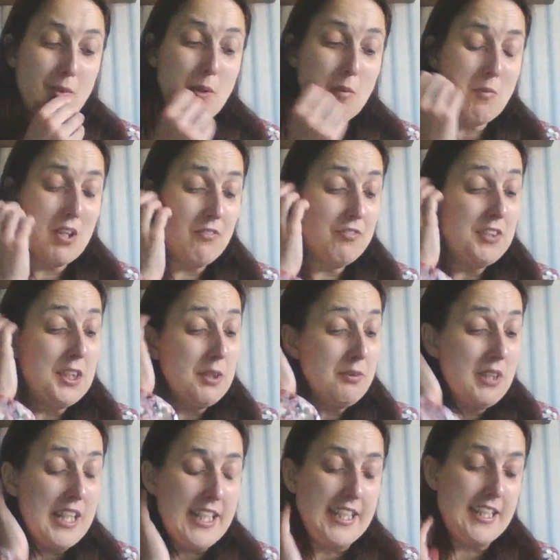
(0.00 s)
with
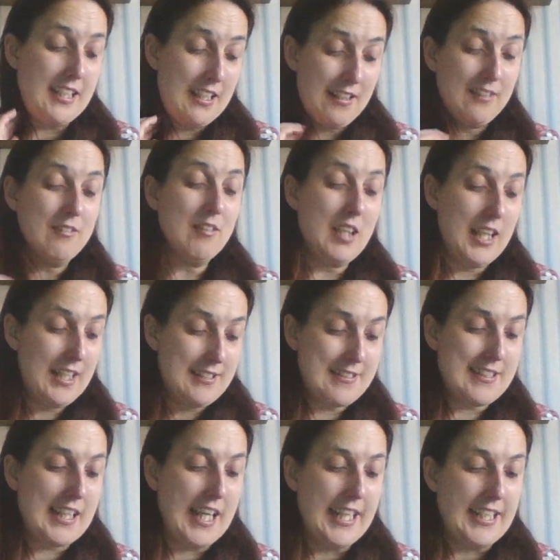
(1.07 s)
unique
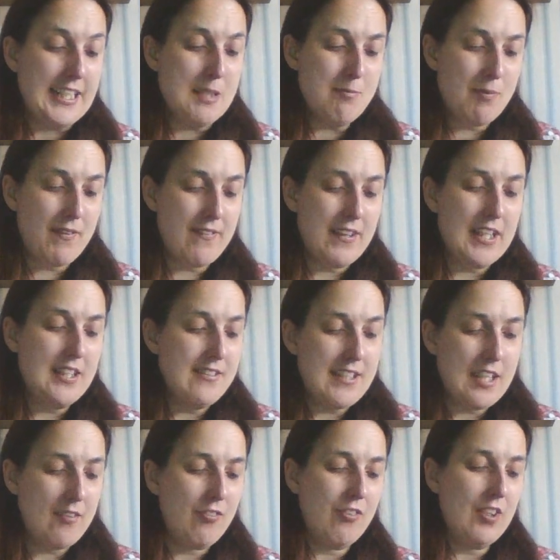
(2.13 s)
escapes in
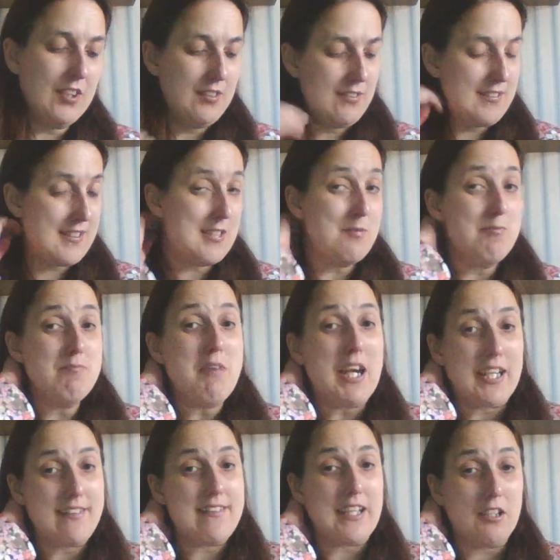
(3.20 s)
different
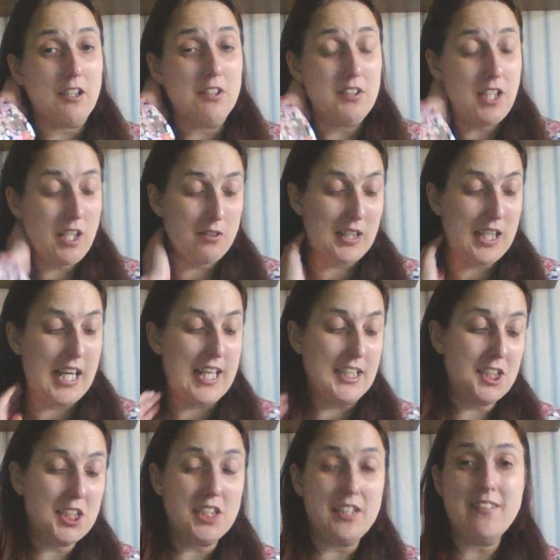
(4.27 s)
Mexican
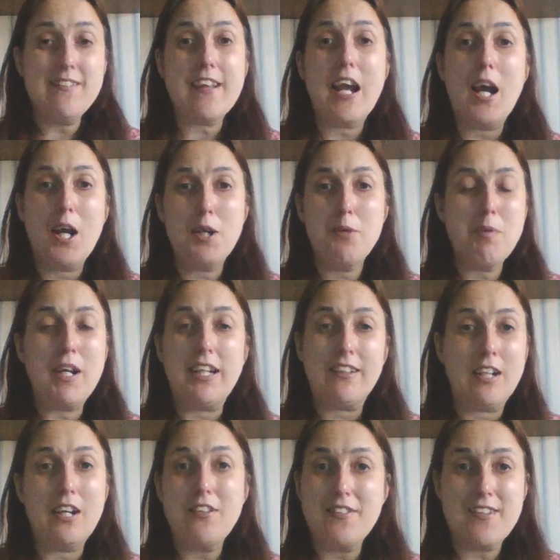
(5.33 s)
locations. I hope it
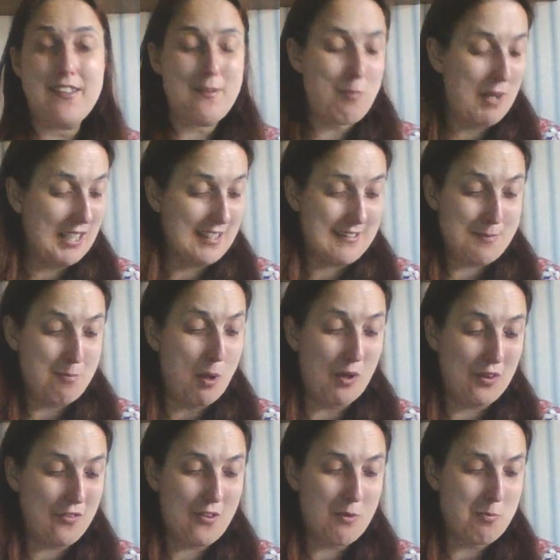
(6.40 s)
goes as well as
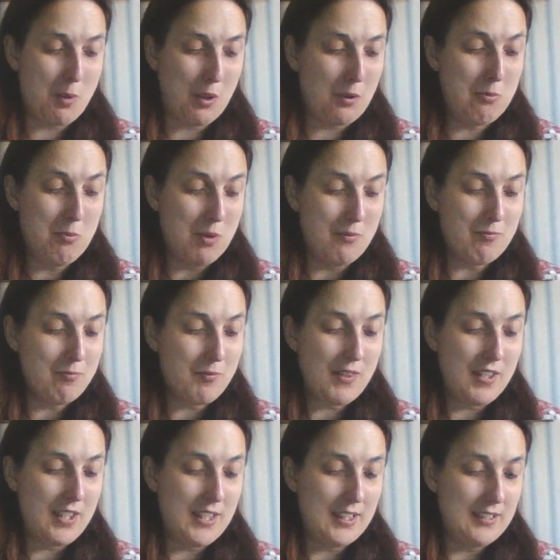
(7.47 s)
possible
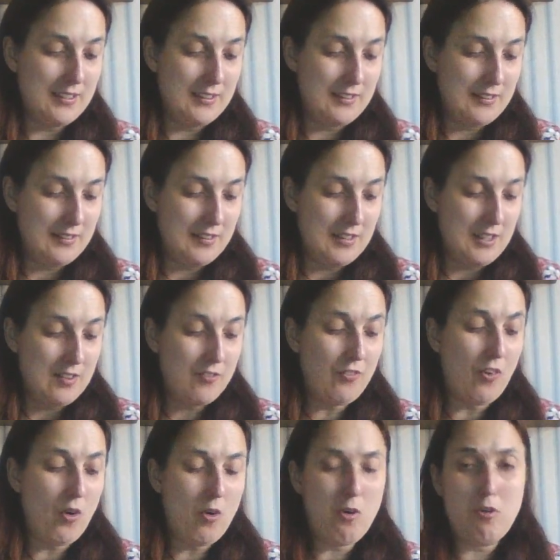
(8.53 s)

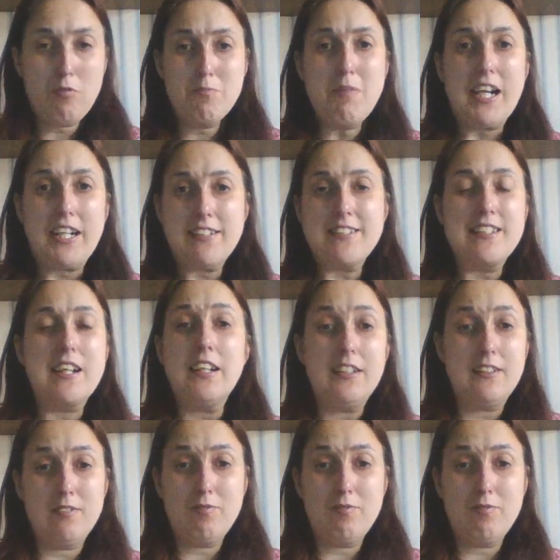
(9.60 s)
for Mex uh,